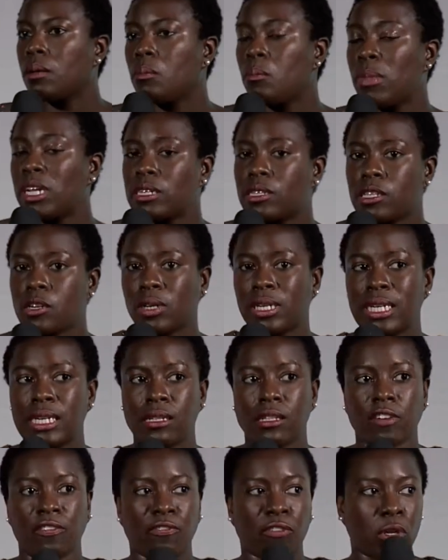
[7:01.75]
Minnesota
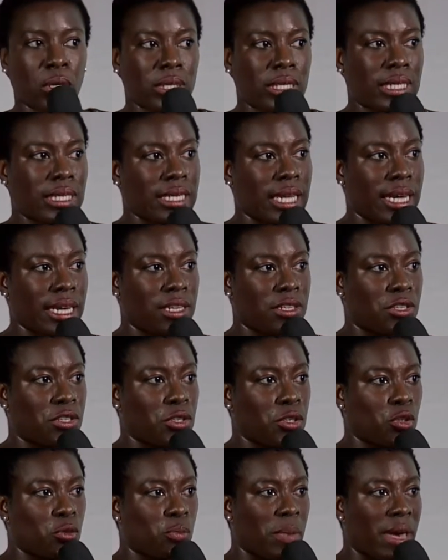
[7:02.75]
is the first state
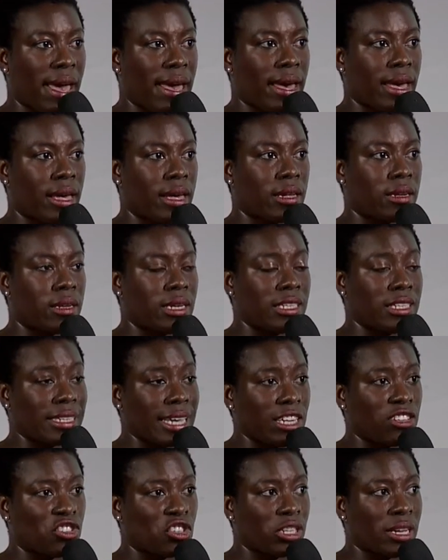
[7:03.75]
to ban
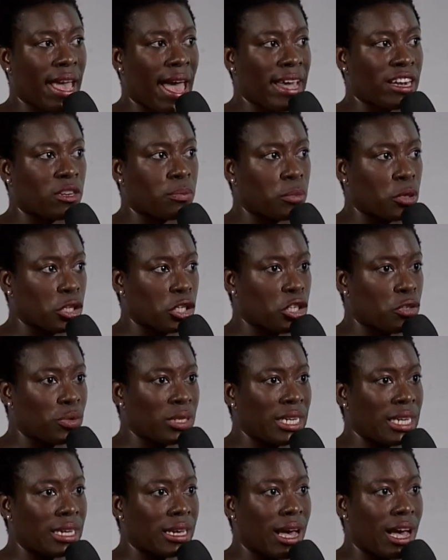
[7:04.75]
intentionally added
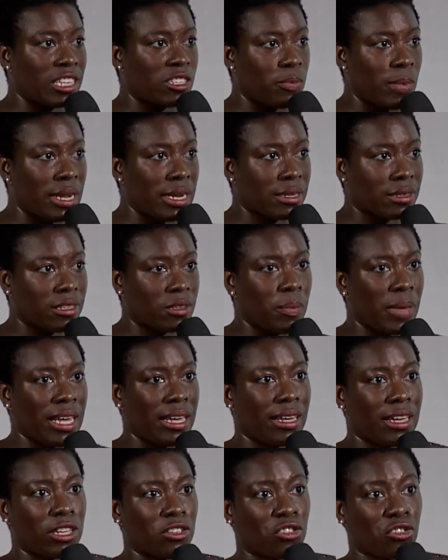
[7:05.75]
mercury in cosmetics,
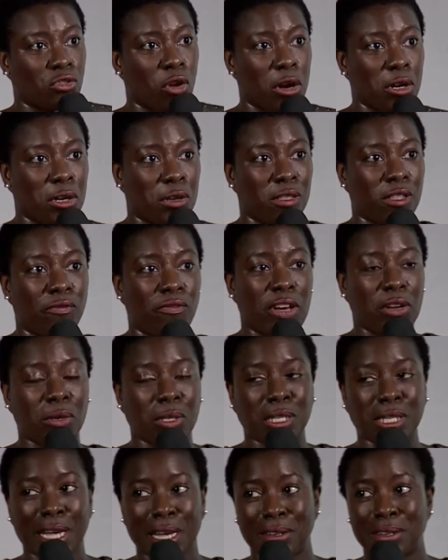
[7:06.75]
making it stronger than the federal
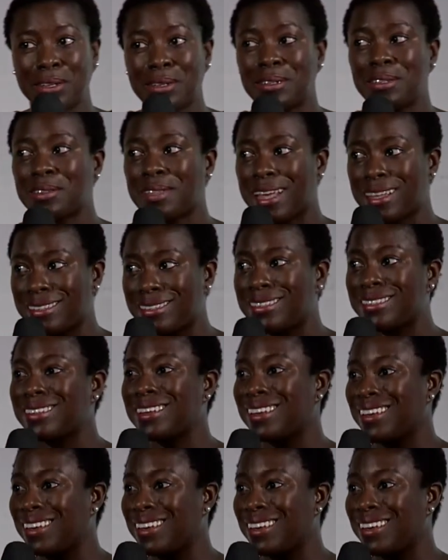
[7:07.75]
standard, so that's,